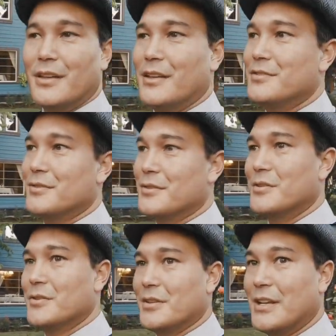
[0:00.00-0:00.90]
endure
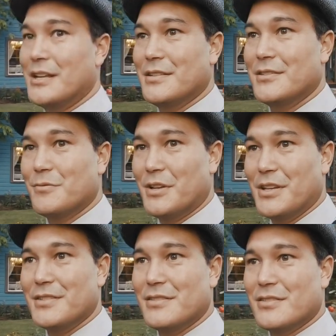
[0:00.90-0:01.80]
during the nineteen
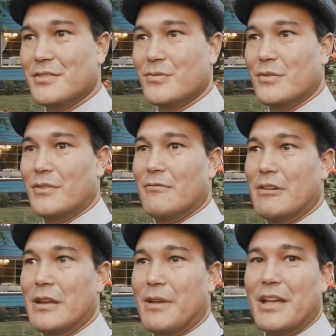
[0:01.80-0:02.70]
twenties, and just sort of the
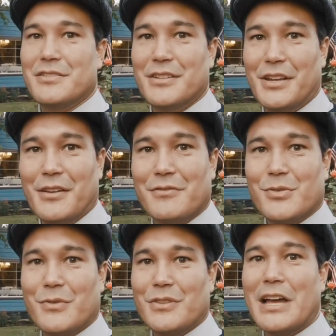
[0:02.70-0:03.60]
reimagining of
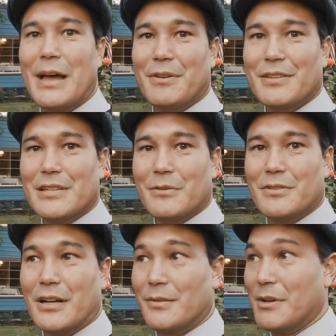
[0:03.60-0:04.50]
sort of the topics that were
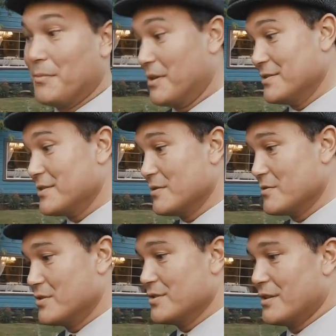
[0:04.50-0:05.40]
talked about, because this is
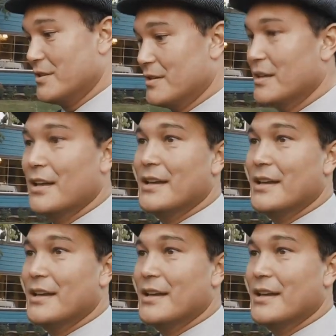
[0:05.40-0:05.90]
just on the,